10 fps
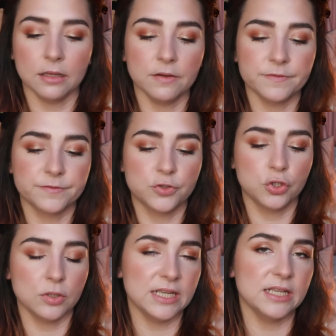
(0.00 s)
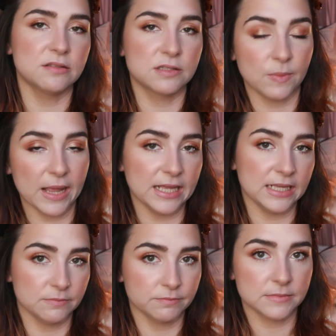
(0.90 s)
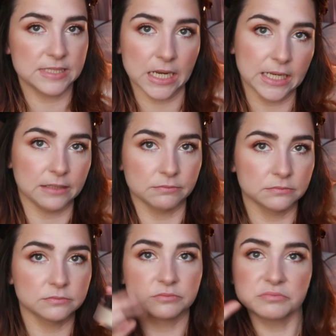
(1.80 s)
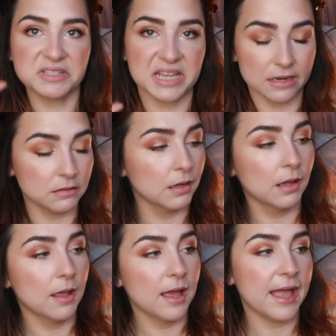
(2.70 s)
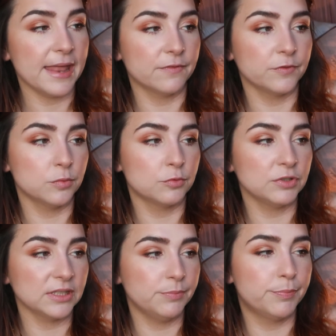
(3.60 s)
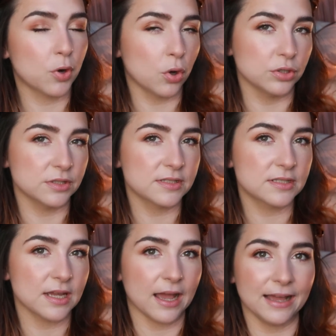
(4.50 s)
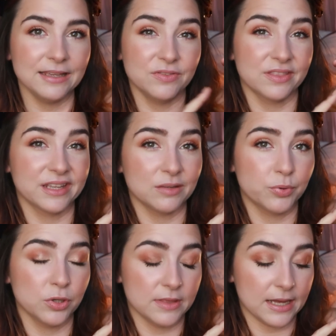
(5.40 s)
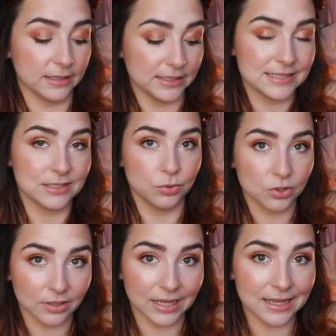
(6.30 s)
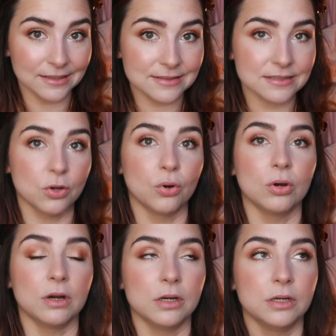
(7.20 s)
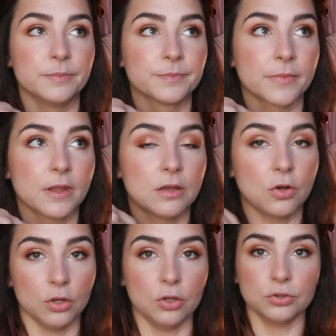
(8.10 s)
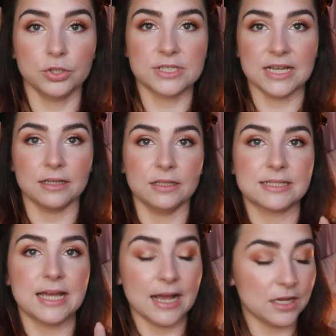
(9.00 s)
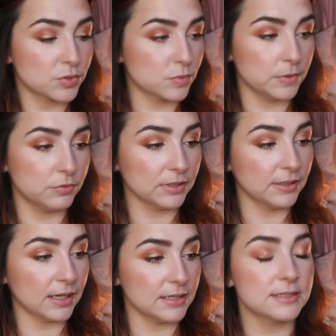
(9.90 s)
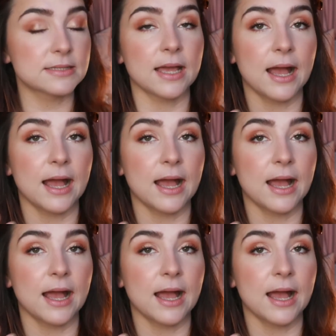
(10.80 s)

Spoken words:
I love dewy, sweaty, sunny skin. And if you were really bronzed, I even think putting that like down your legs or along your décolletage would be really nice.